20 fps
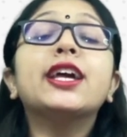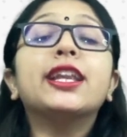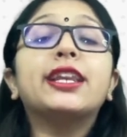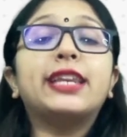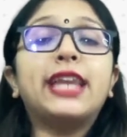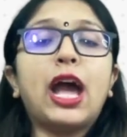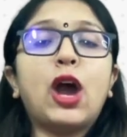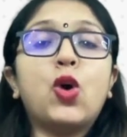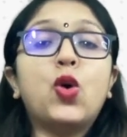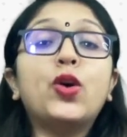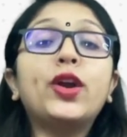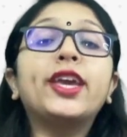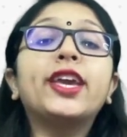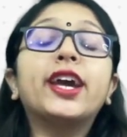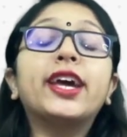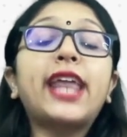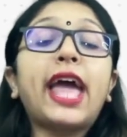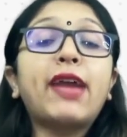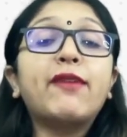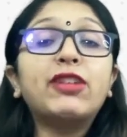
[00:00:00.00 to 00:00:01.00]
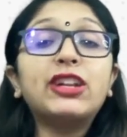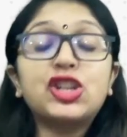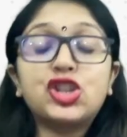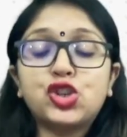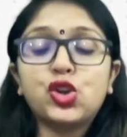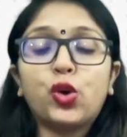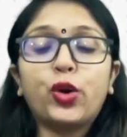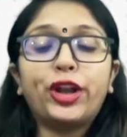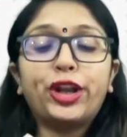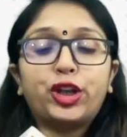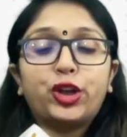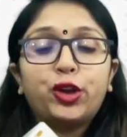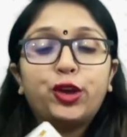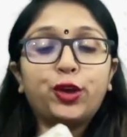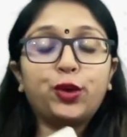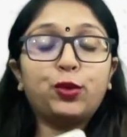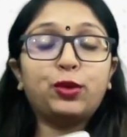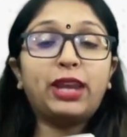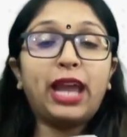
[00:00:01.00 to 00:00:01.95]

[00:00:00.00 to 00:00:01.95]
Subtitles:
Now here I will show it to you.